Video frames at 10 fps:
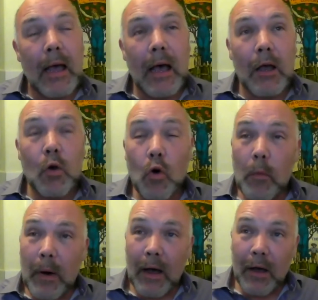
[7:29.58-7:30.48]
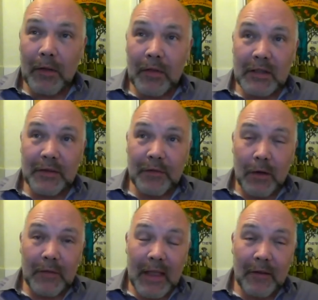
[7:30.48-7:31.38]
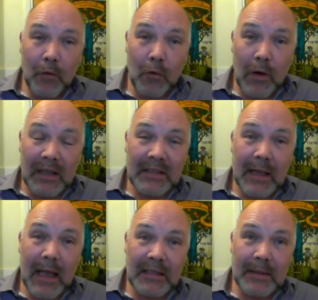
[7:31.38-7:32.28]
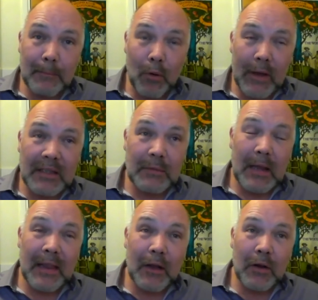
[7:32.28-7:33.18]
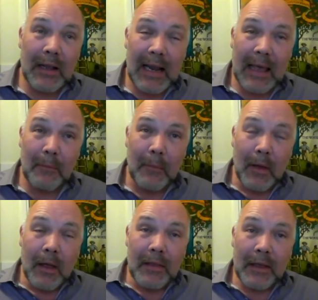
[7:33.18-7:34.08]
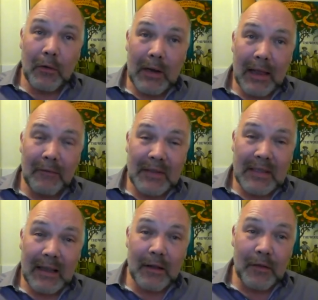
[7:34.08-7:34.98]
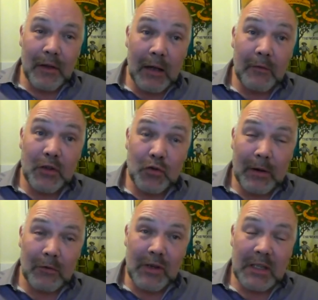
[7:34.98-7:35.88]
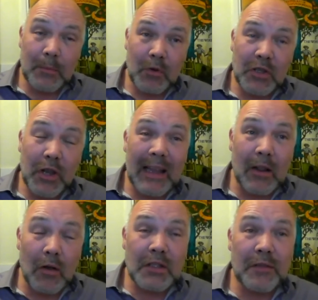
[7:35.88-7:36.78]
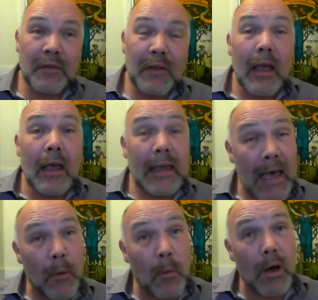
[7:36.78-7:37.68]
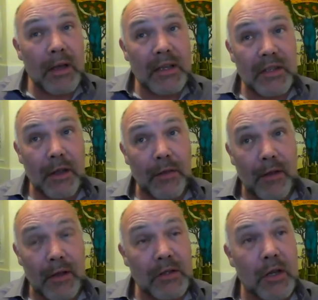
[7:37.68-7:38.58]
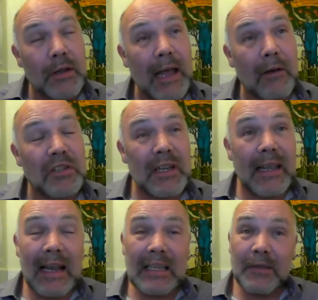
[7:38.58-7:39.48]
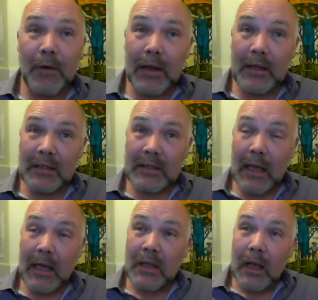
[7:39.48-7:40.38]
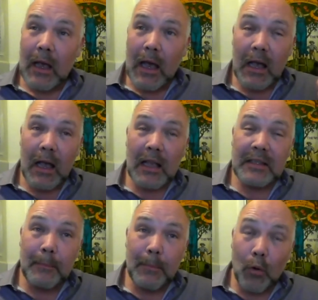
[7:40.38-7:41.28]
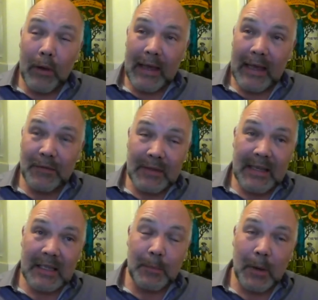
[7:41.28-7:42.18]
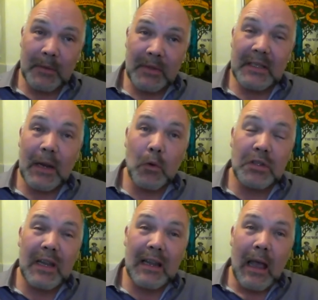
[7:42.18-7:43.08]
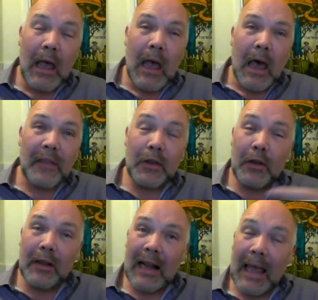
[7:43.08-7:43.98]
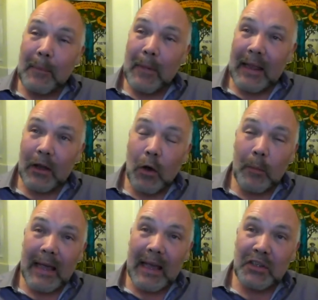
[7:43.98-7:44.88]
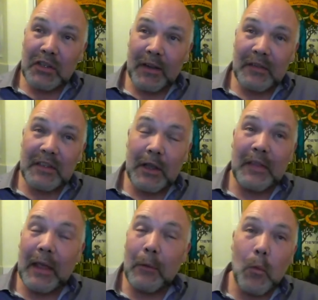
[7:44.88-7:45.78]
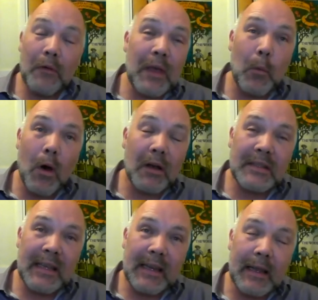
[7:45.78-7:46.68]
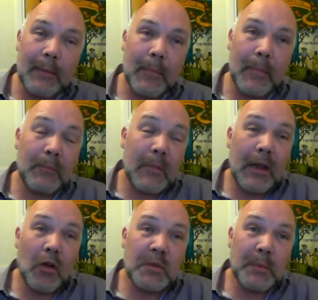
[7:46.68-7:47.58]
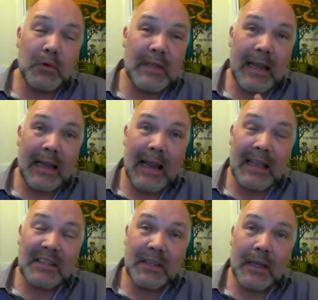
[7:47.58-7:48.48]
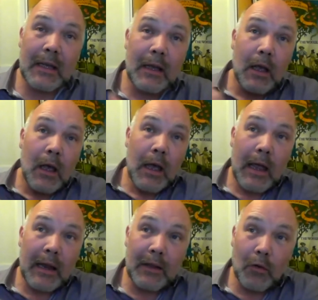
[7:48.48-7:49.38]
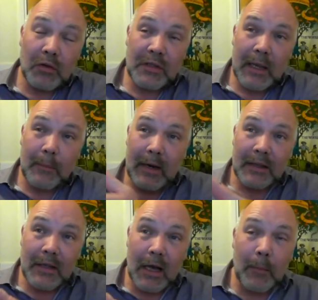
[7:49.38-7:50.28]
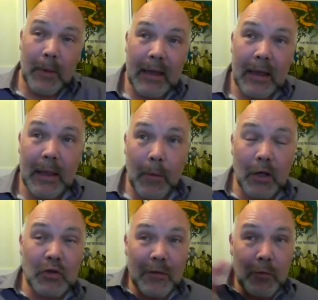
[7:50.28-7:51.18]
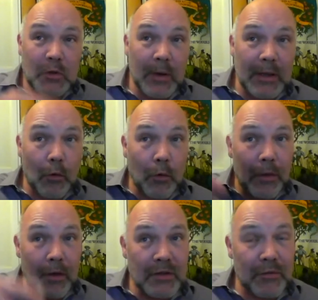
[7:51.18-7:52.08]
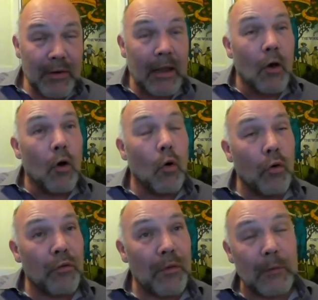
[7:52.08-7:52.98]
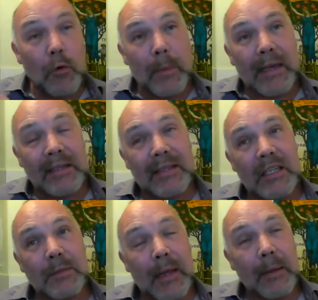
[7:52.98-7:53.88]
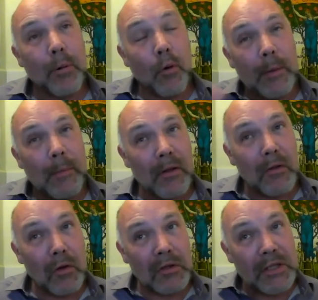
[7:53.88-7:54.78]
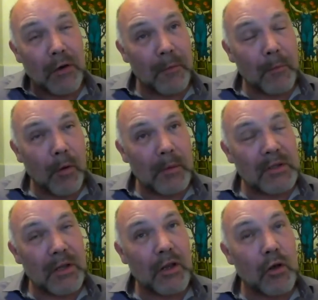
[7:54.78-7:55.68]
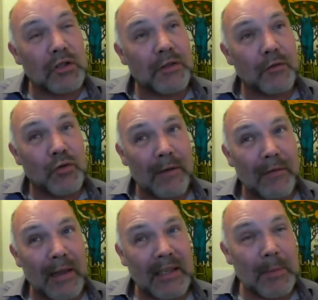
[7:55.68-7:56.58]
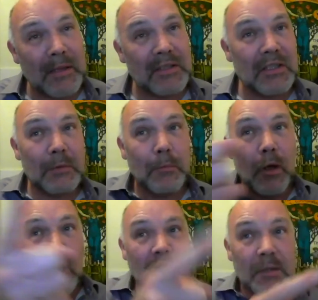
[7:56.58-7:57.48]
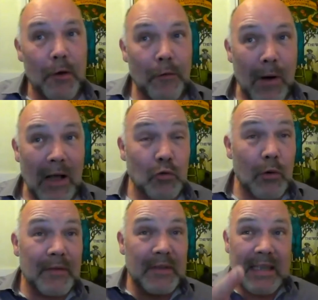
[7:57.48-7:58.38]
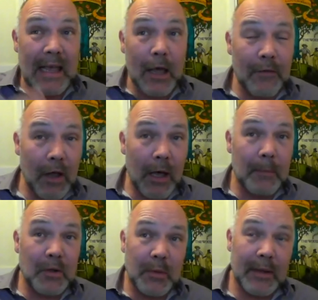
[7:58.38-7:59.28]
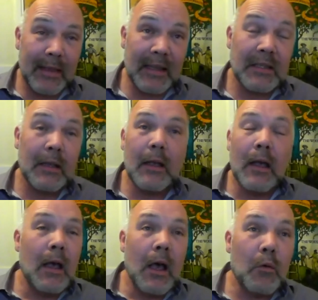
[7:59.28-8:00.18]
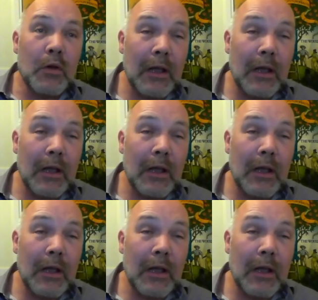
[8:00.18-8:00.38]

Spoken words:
caught by IR35 and therefore as employees, and meant they couldn't claim for transport. So you had lots of care workers and others now suddenly classified as employees for tax purposes, and it wasn't, and they couldn't claim any accommodation if they worked in hospital, say in Leicester and in Nottingham and in Derby, and they might travel between all those three. All three will be considered to be employment, not self-employment. So the cost of travel expenses to move around or even stay overnight between these could no